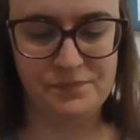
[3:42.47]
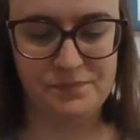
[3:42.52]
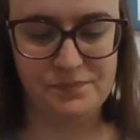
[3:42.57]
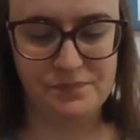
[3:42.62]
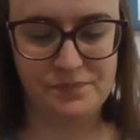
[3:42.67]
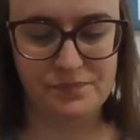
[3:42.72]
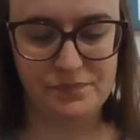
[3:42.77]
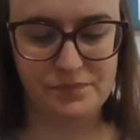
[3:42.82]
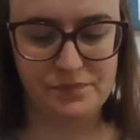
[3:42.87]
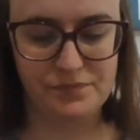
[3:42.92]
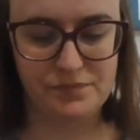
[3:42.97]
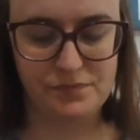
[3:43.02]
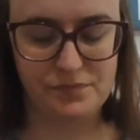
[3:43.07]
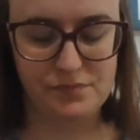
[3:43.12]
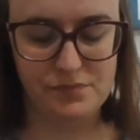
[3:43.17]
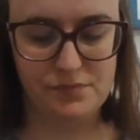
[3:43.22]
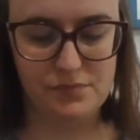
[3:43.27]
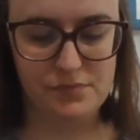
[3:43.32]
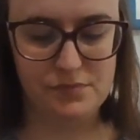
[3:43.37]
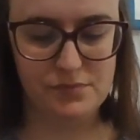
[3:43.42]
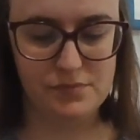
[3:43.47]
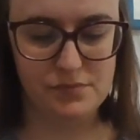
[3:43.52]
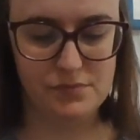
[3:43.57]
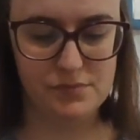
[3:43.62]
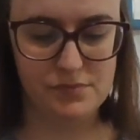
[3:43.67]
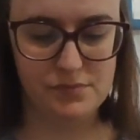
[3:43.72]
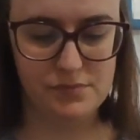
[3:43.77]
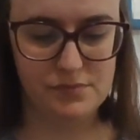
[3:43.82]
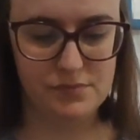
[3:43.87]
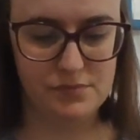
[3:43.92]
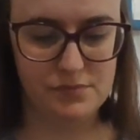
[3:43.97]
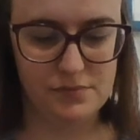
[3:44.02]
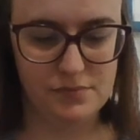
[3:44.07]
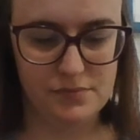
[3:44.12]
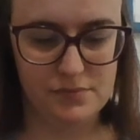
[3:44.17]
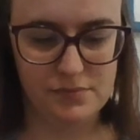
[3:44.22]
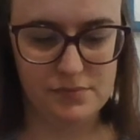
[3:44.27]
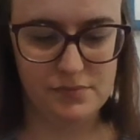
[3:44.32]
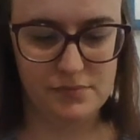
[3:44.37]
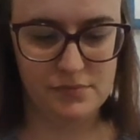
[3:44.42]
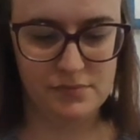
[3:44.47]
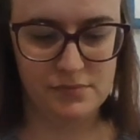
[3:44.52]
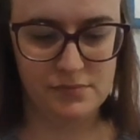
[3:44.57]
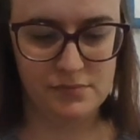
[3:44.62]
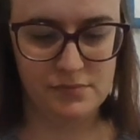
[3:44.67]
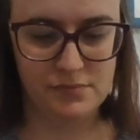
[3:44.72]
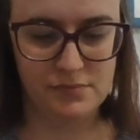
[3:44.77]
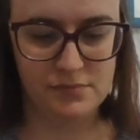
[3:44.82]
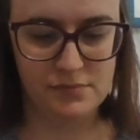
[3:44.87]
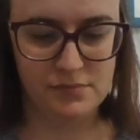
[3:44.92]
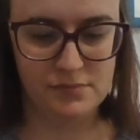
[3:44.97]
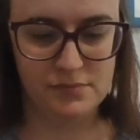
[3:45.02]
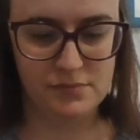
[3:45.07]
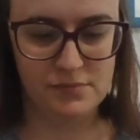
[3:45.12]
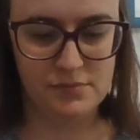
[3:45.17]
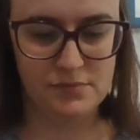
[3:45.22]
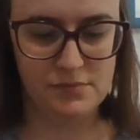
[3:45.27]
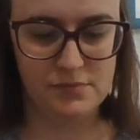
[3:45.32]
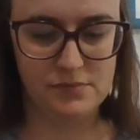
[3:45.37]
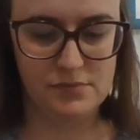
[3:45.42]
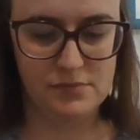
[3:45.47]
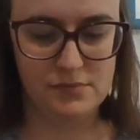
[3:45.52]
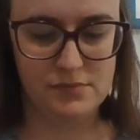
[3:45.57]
Nobody speaks.